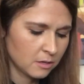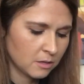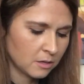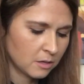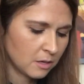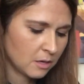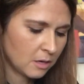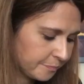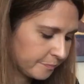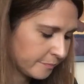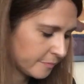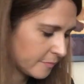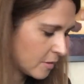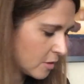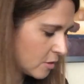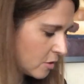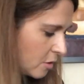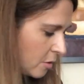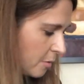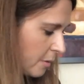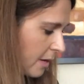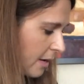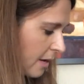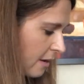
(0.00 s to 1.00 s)
Okay.
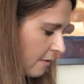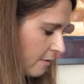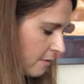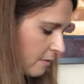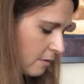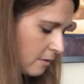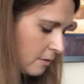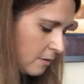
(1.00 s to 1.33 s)
So we have.